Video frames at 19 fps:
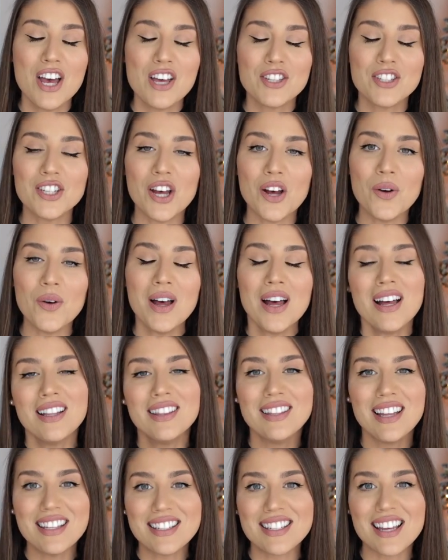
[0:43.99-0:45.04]
So
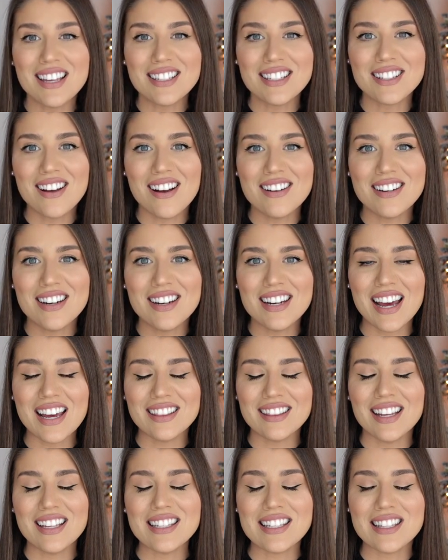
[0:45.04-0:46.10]
let's get started
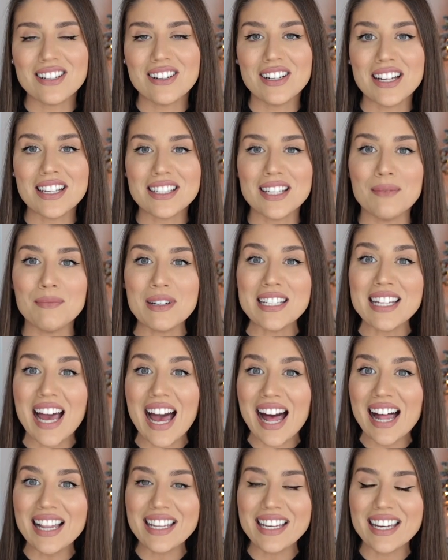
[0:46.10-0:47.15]
and let's learn some
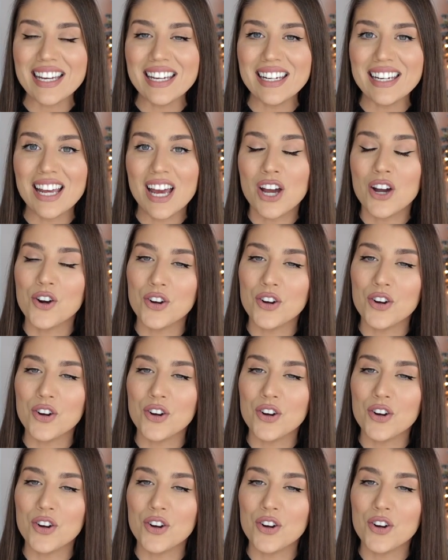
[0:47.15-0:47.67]
Italian